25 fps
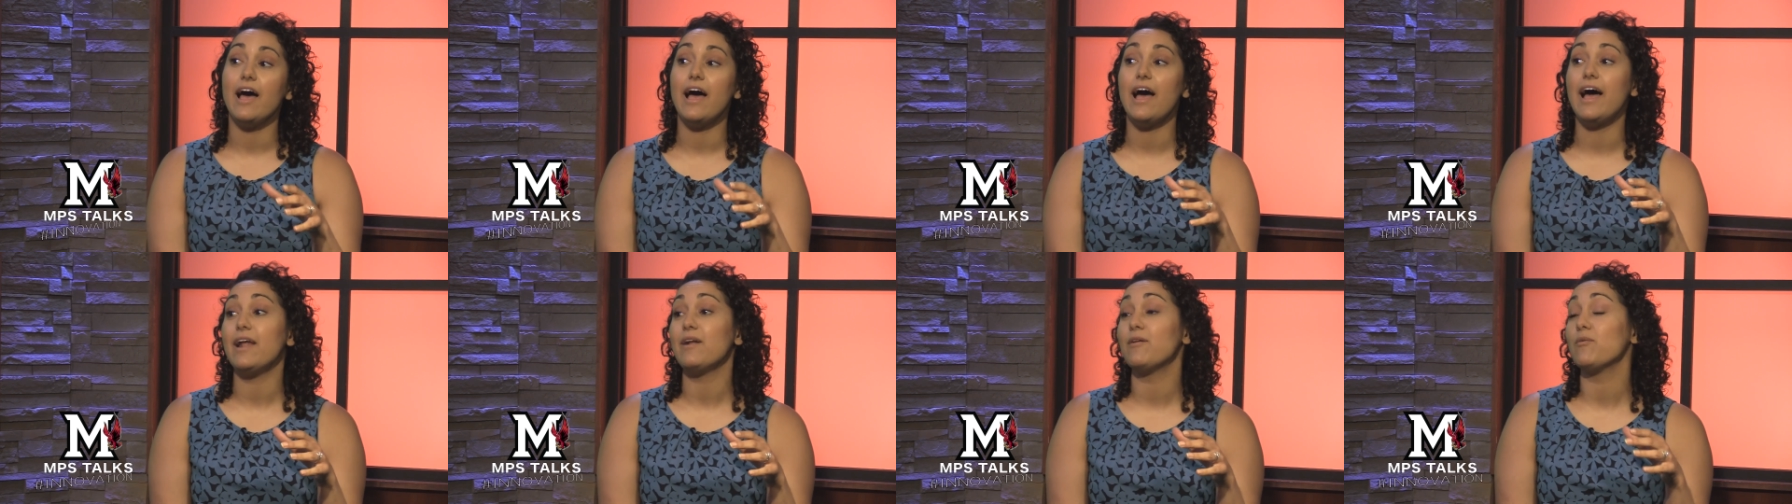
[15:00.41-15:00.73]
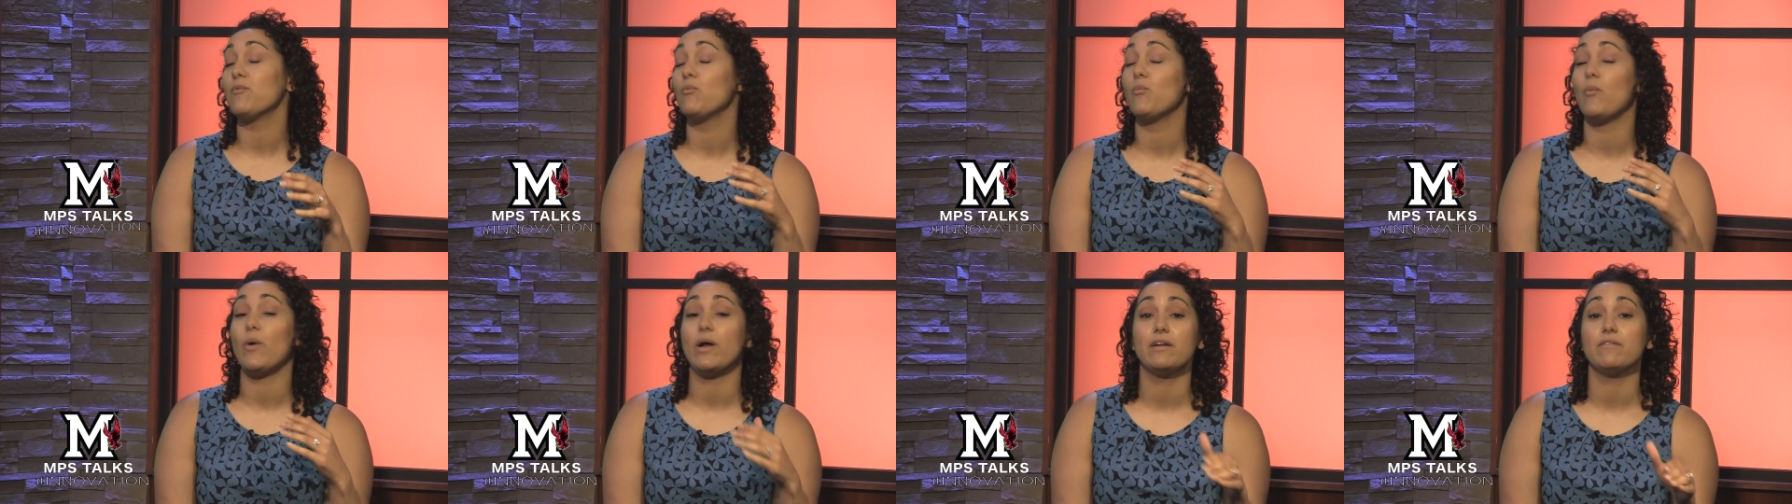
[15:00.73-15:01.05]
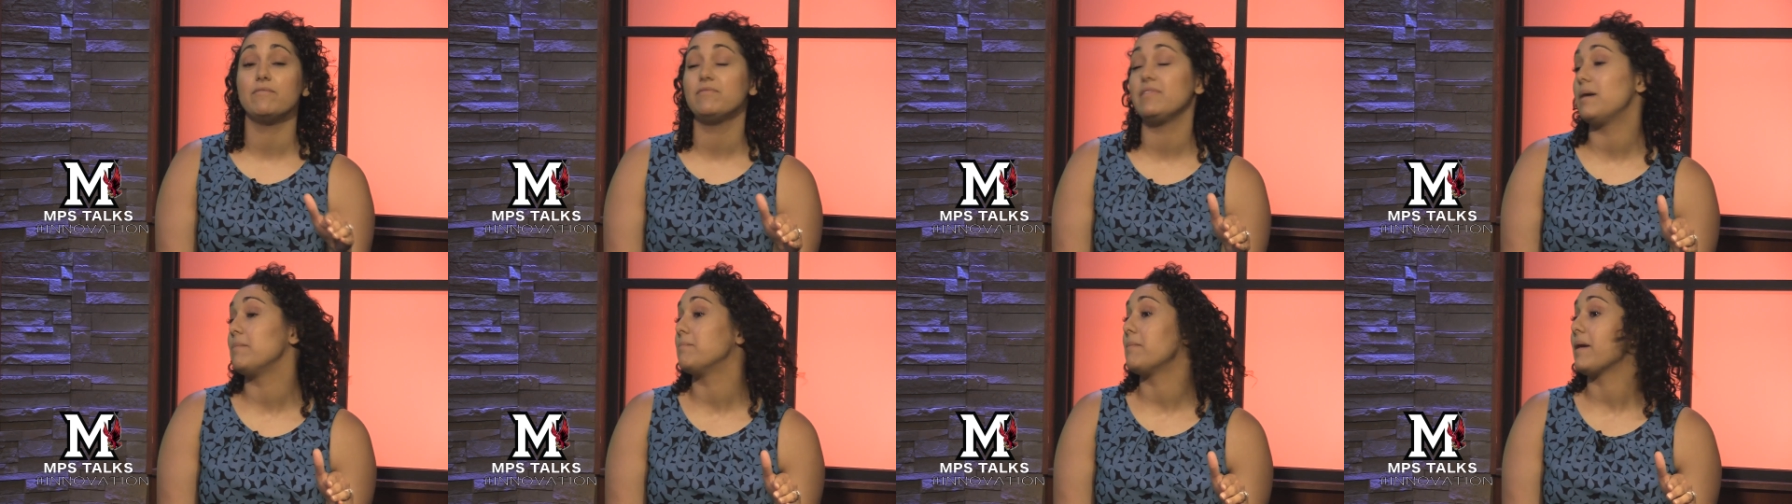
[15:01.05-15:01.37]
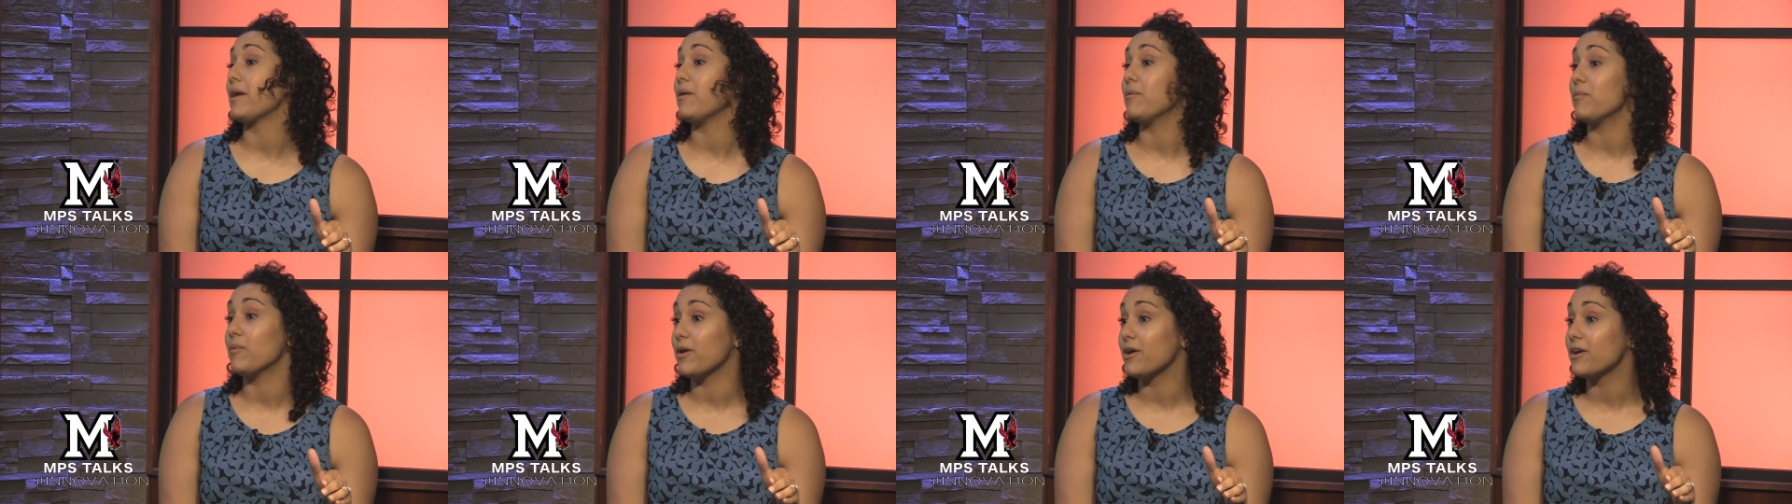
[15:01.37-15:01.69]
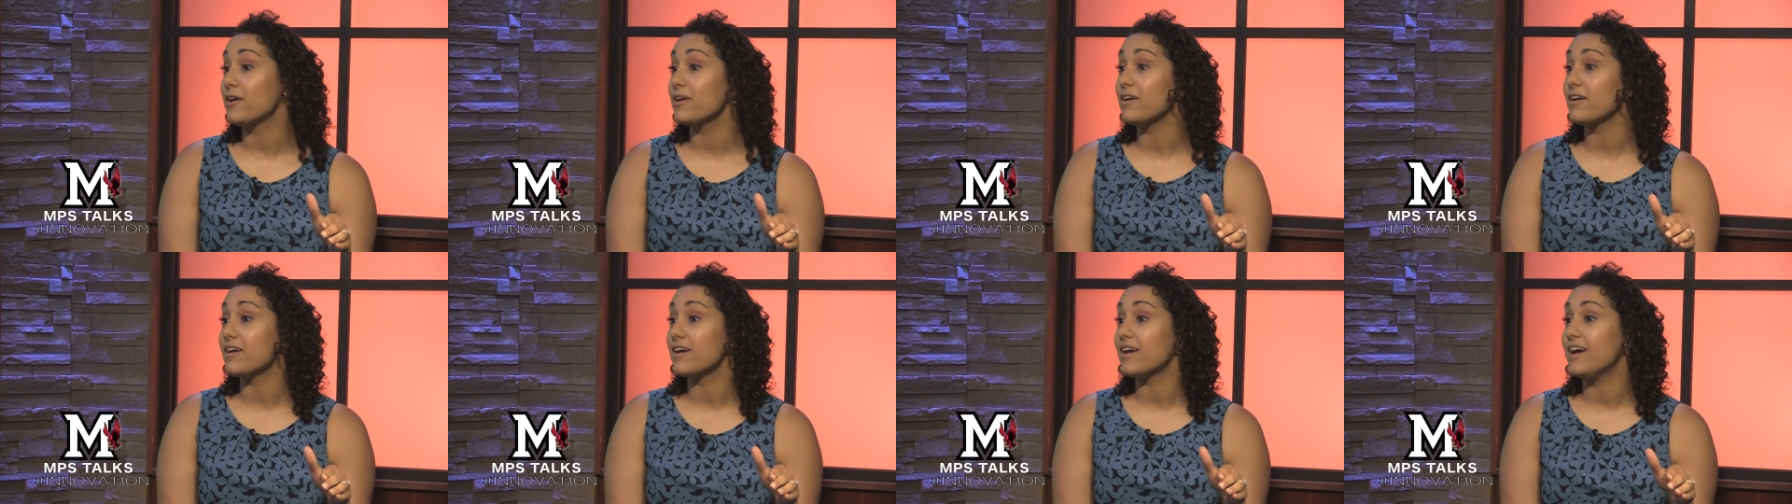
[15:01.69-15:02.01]
and one of them might
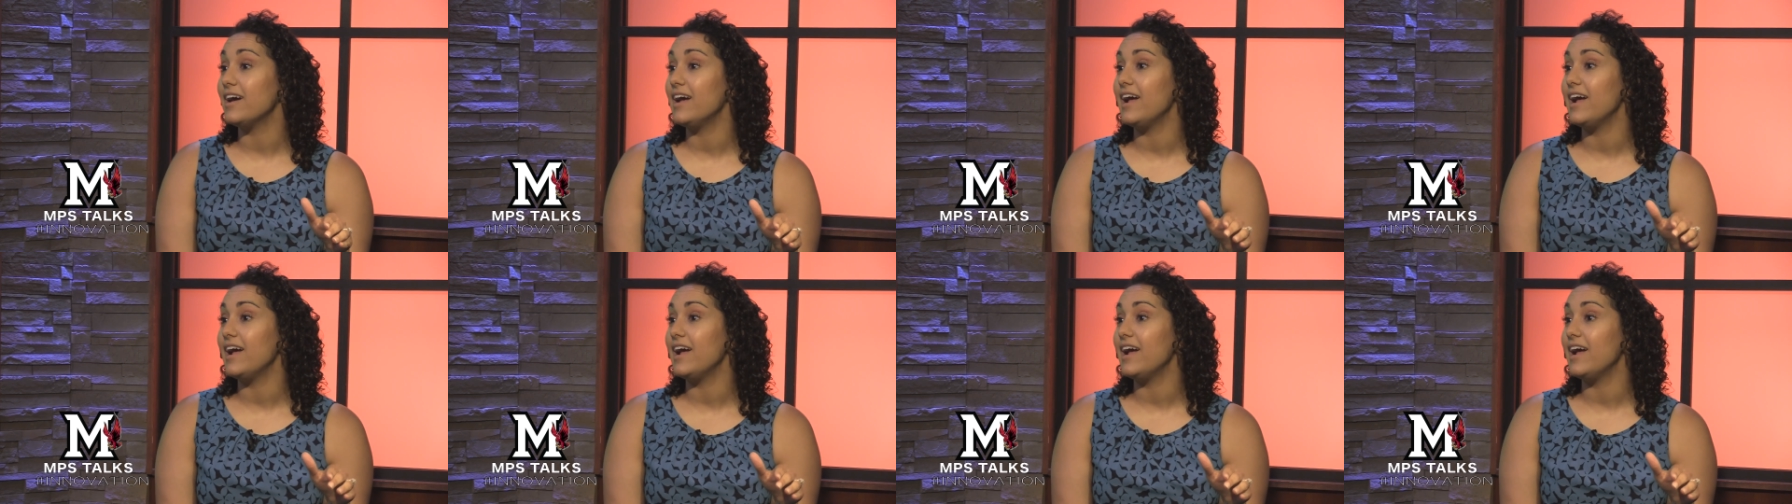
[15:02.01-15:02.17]
work,